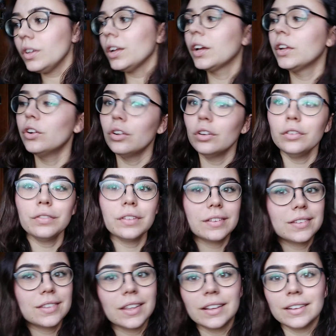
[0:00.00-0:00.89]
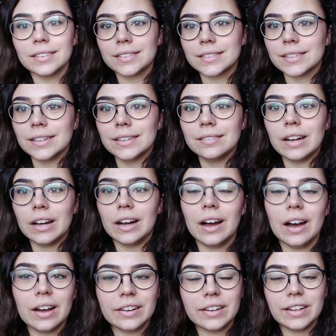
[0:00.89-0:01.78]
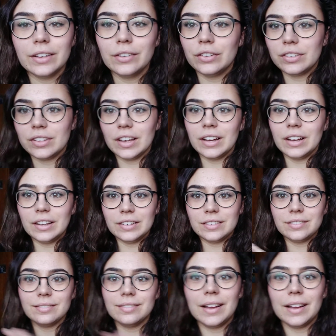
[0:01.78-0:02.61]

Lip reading: And all of these things are Neil's Yard.